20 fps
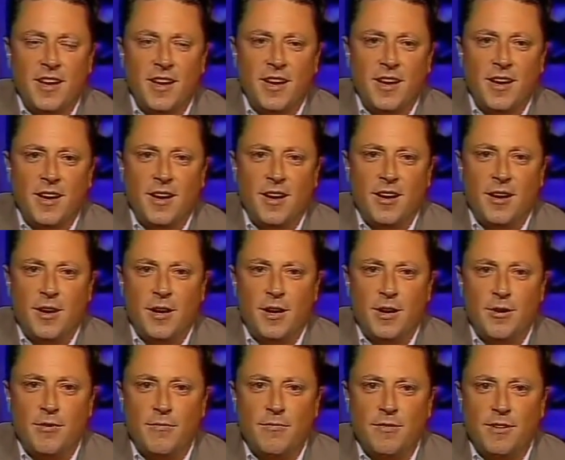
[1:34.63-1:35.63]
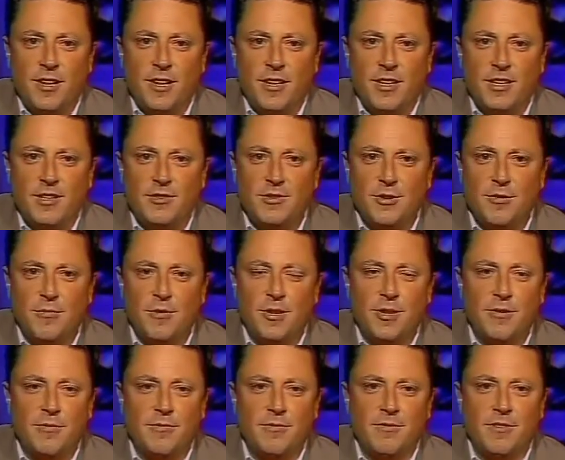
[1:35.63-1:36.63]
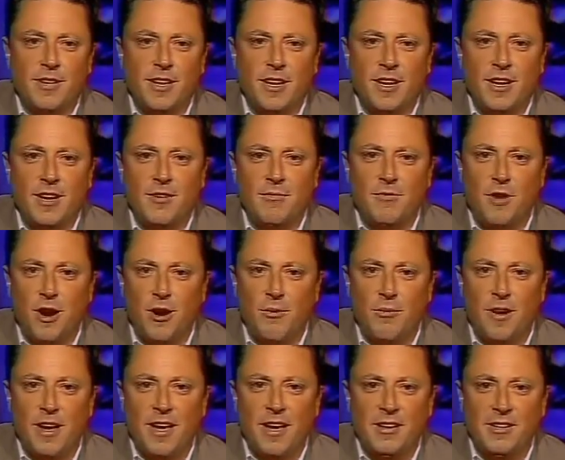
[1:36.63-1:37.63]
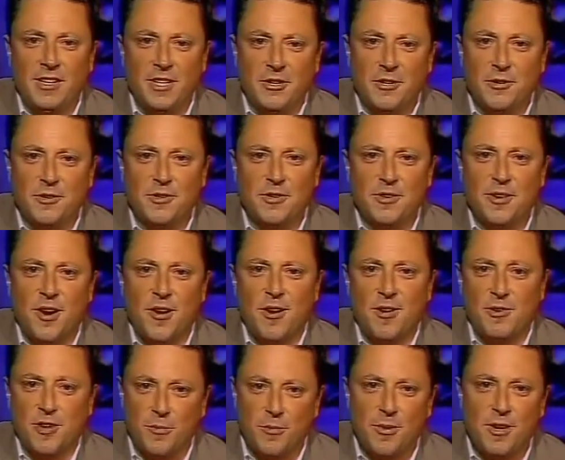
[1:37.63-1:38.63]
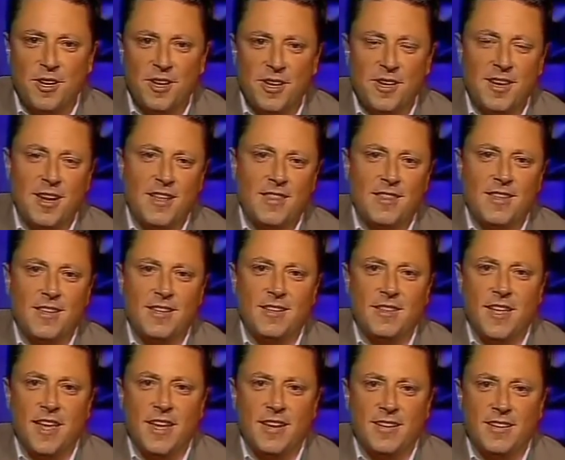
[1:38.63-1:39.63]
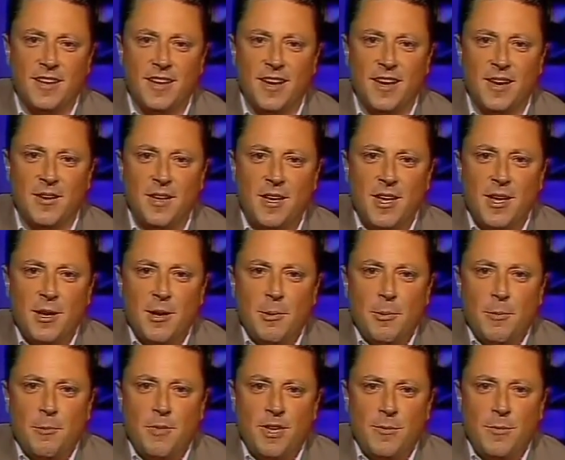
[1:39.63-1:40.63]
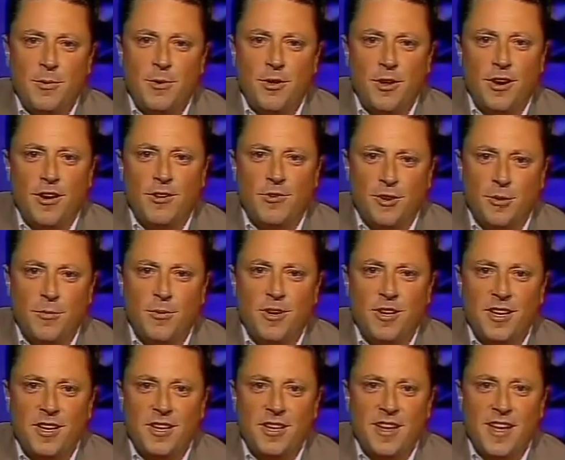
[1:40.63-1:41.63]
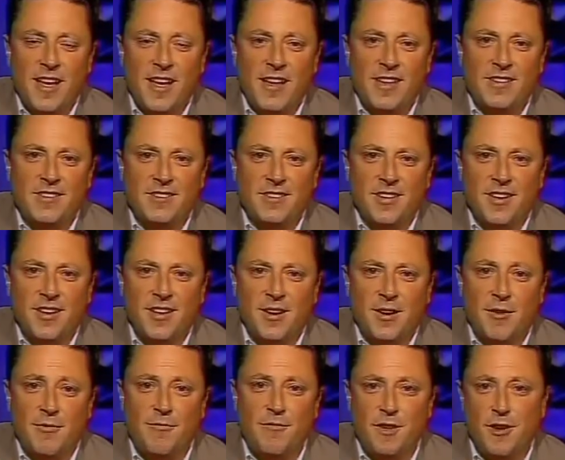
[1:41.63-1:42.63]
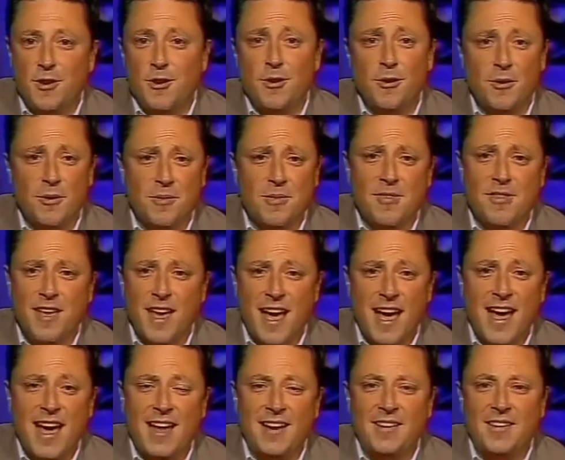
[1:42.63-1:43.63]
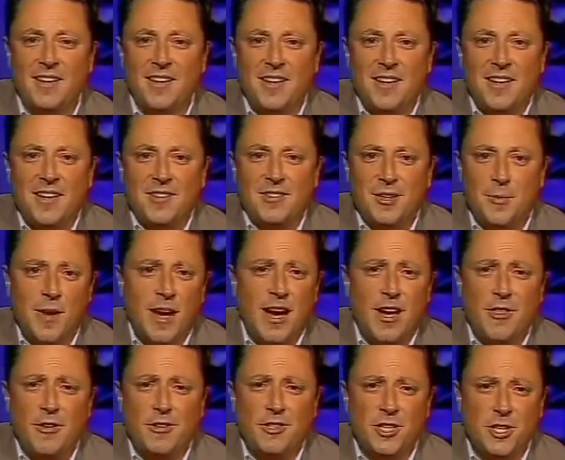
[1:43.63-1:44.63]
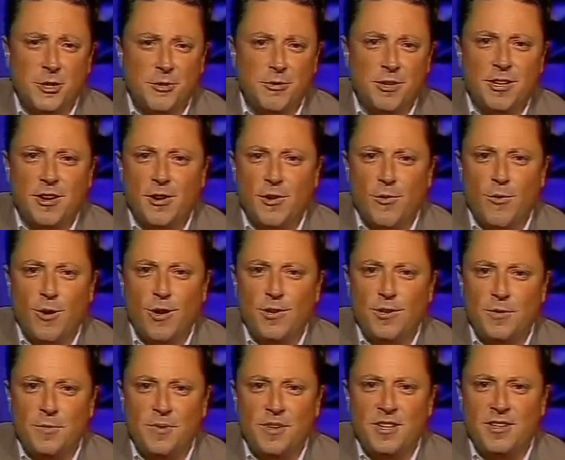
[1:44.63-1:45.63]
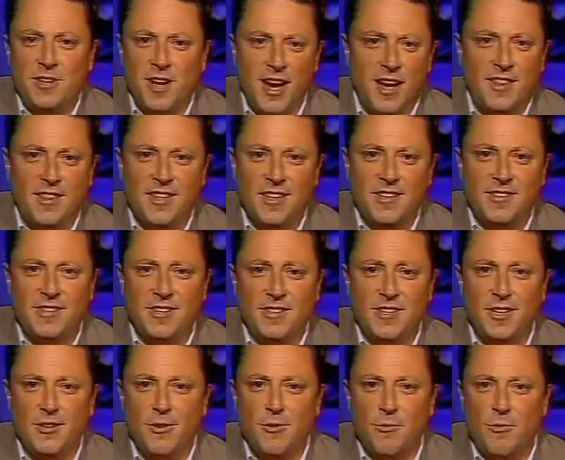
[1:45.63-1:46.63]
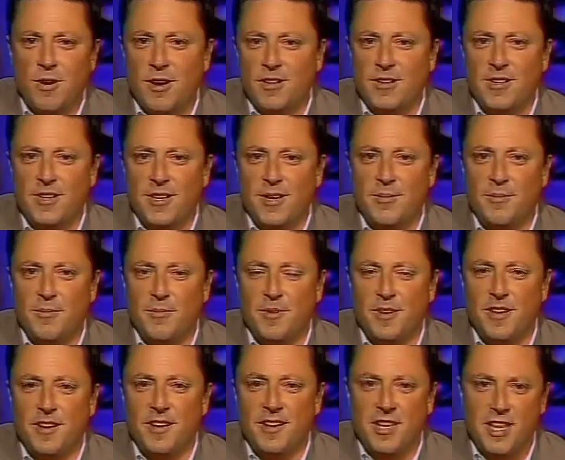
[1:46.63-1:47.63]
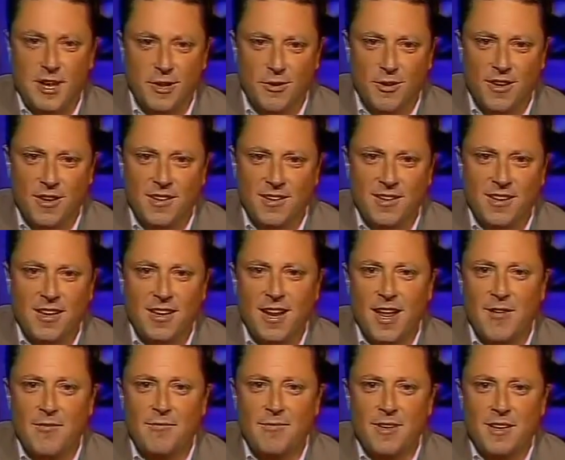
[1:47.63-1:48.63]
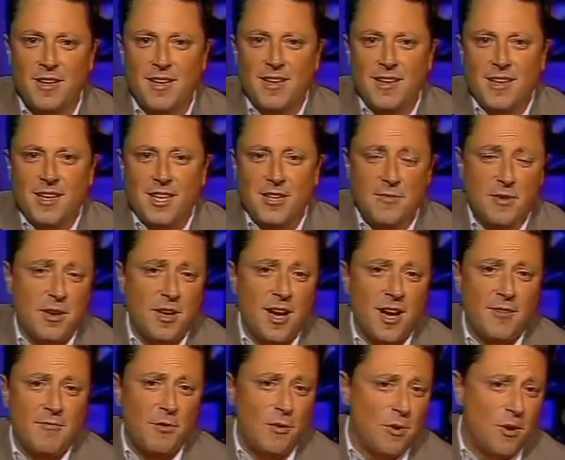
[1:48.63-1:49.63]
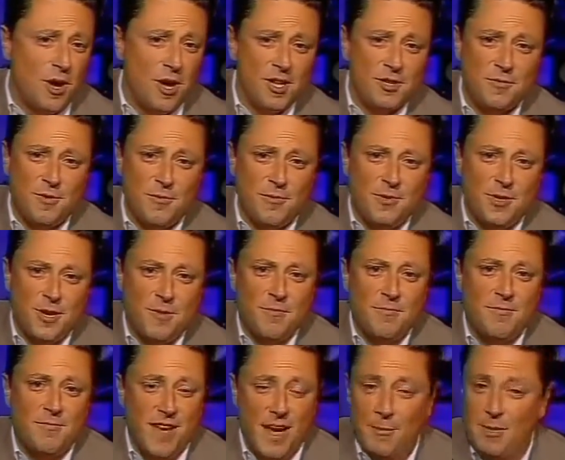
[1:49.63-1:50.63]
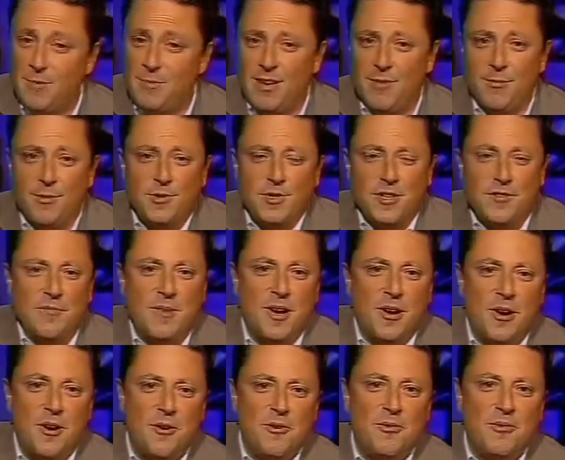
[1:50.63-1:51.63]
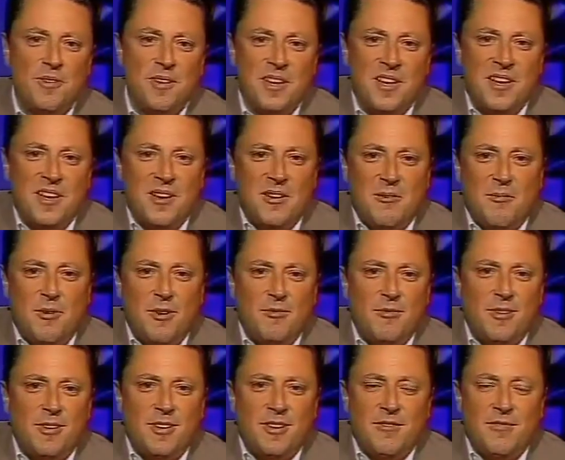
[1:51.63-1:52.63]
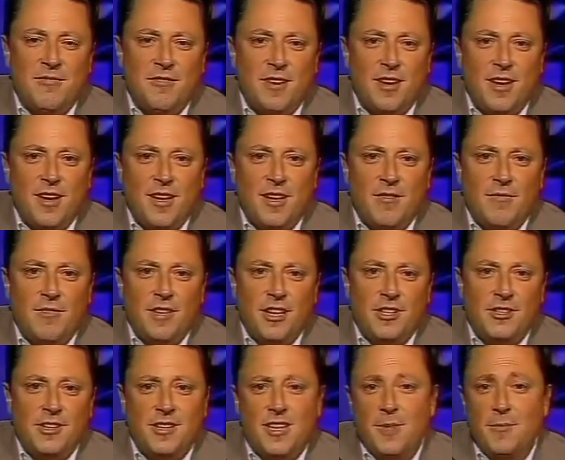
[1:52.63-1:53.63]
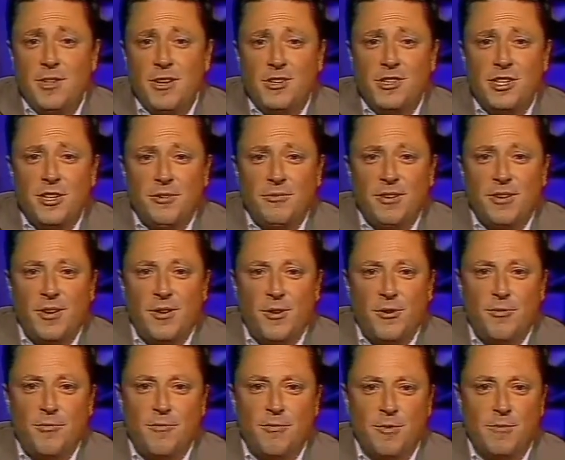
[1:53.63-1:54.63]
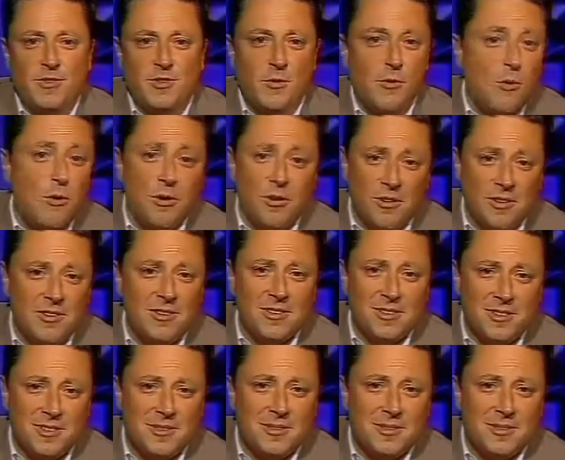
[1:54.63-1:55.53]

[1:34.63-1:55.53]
of conservative far-right leaders are interpreting it. I think that people are interpreting it as a fear that somehow their children are going to be taught things that they don't want them hearing, and I've even got phone calls from some family members of my own wondering if they should keep their children home from school.